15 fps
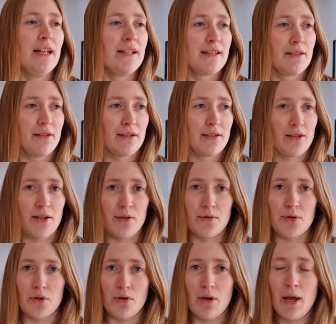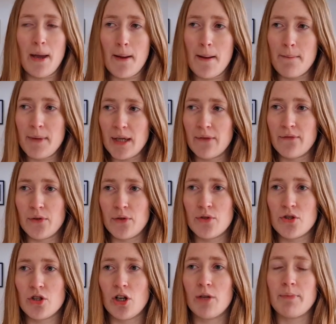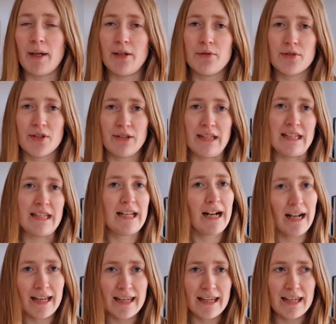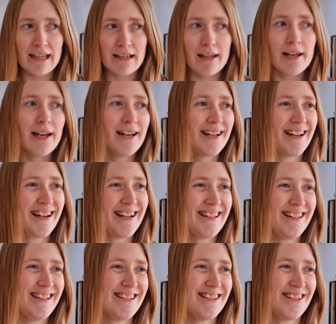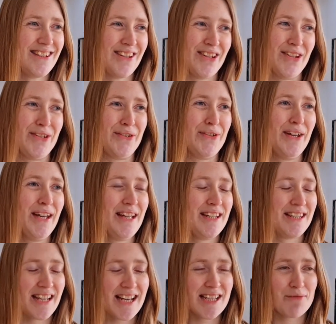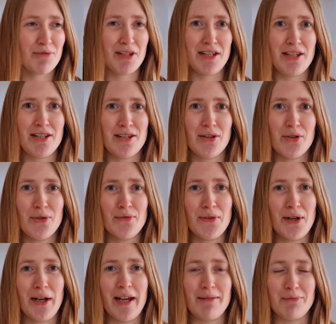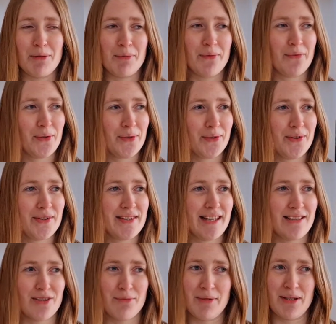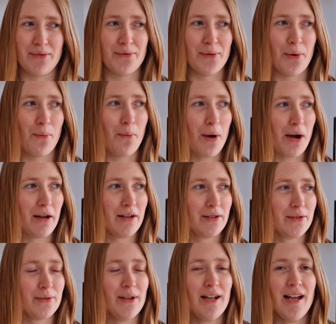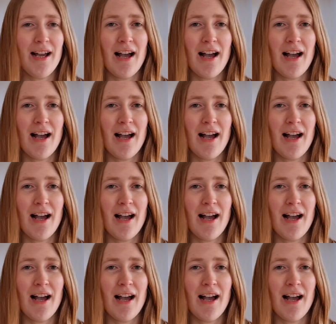So I'm gonna go and do a big food shop. I also need to clean. I need to desperately need to hoover and mop the floors. That's not been done for a while.